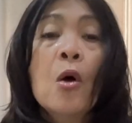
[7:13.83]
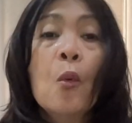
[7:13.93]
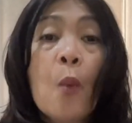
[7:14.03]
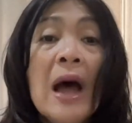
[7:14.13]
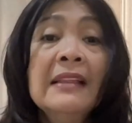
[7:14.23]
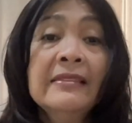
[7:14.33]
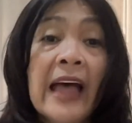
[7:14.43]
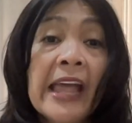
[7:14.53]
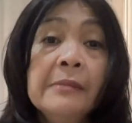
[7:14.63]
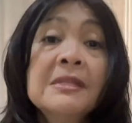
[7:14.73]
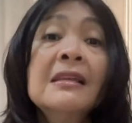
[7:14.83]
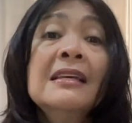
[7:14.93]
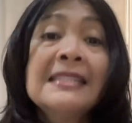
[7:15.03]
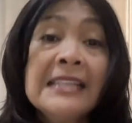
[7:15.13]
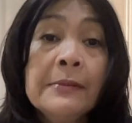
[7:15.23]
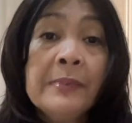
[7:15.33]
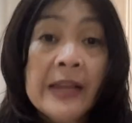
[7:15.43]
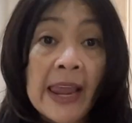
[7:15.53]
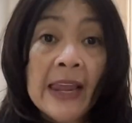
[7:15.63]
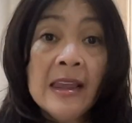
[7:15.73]
1 times
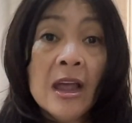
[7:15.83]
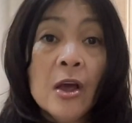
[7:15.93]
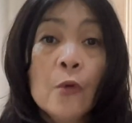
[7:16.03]
CPA